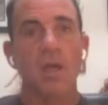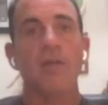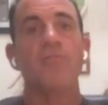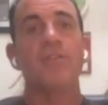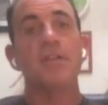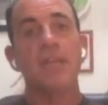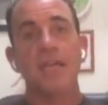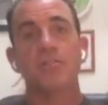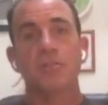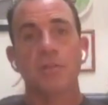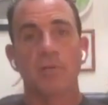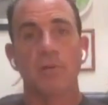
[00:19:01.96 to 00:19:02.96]
of the
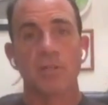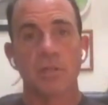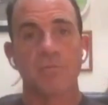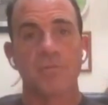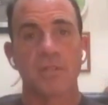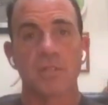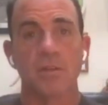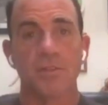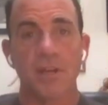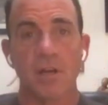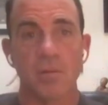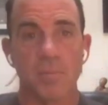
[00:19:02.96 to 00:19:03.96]
next generation of physical
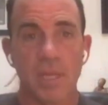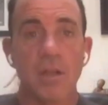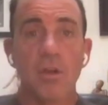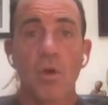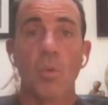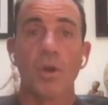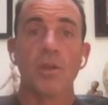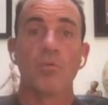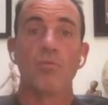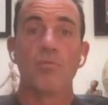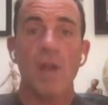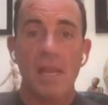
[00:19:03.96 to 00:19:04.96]
therapy, where you're
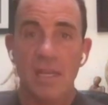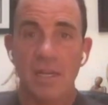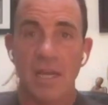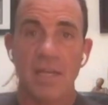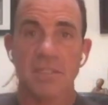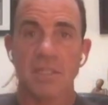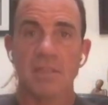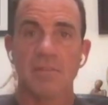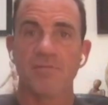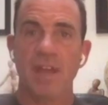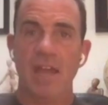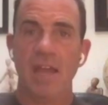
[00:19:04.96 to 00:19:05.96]
recognizing the
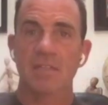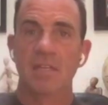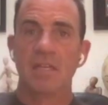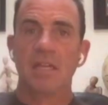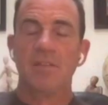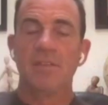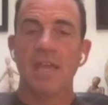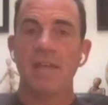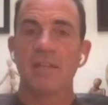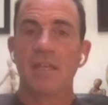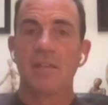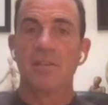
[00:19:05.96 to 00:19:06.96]
fact
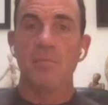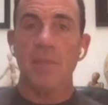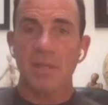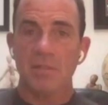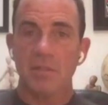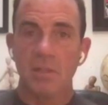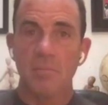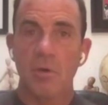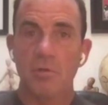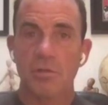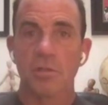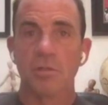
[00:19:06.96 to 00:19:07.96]
that the mental
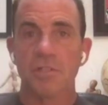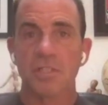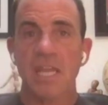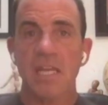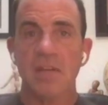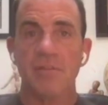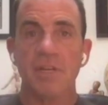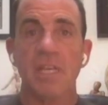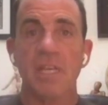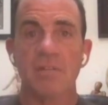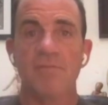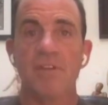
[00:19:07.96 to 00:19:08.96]
emotional state of an
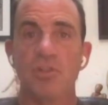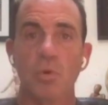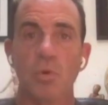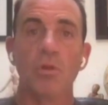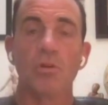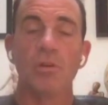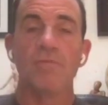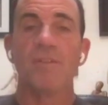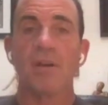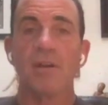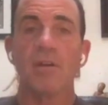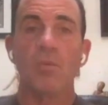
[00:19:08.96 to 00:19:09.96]
individual could
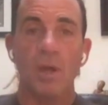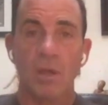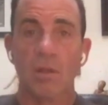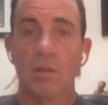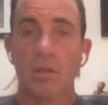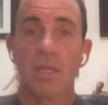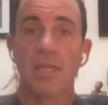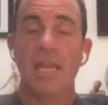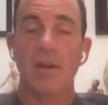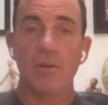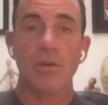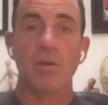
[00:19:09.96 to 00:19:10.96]
very well
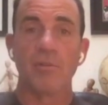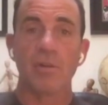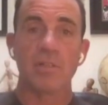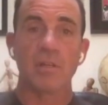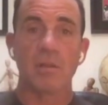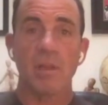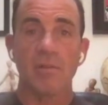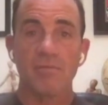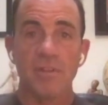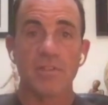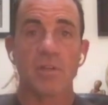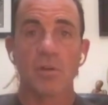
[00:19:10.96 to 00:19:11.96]
carry over into their
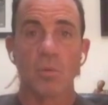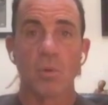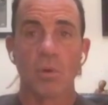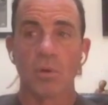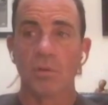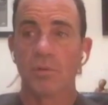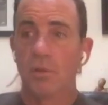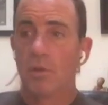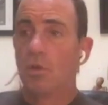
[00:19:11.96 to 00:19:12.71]
physical world.